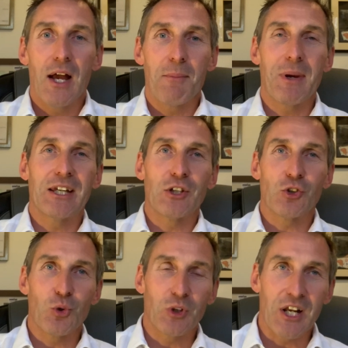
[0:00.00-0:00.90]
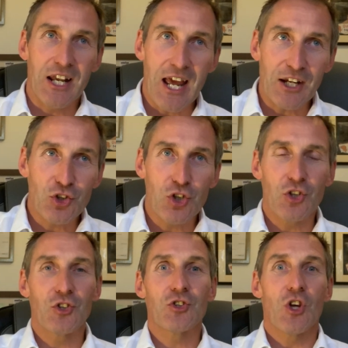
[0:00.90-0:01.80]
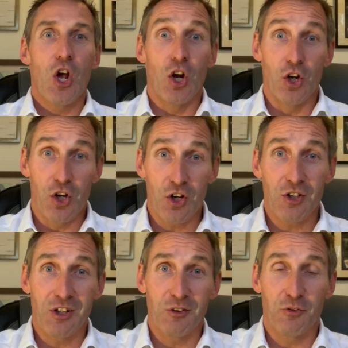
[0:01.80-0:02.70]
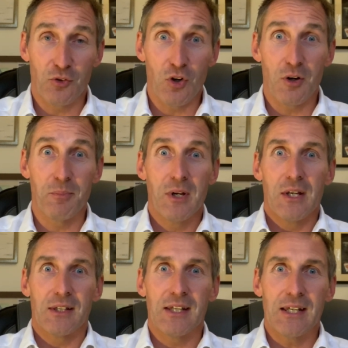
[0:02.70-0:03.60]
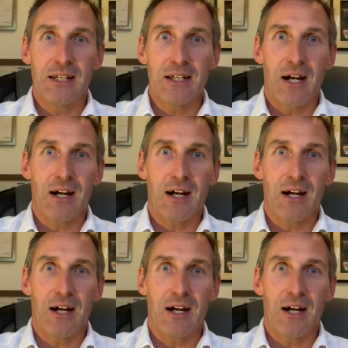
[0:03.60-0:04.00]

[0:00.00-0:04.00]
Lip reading: making new connections, learning from the